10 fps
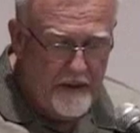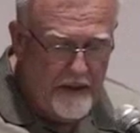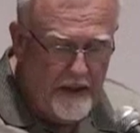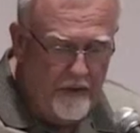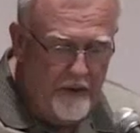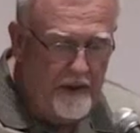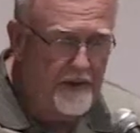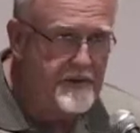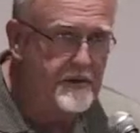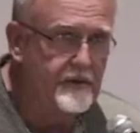We
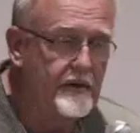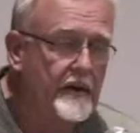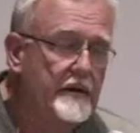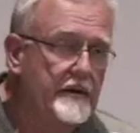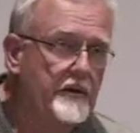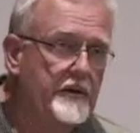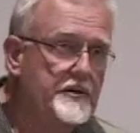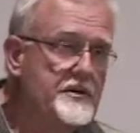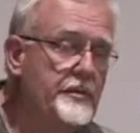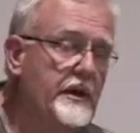also,
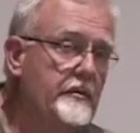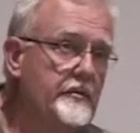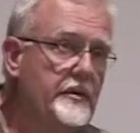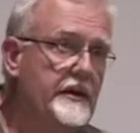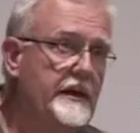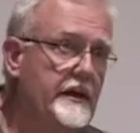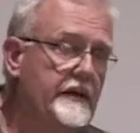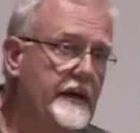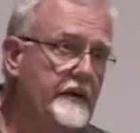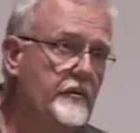there's probably
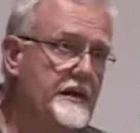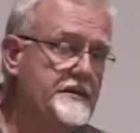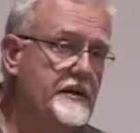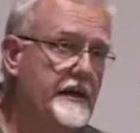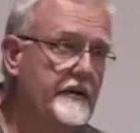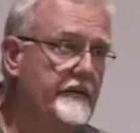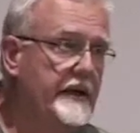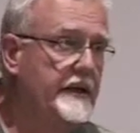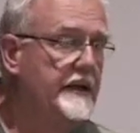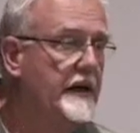on that west side of
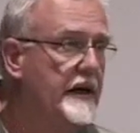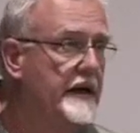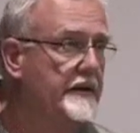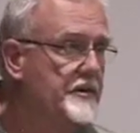89,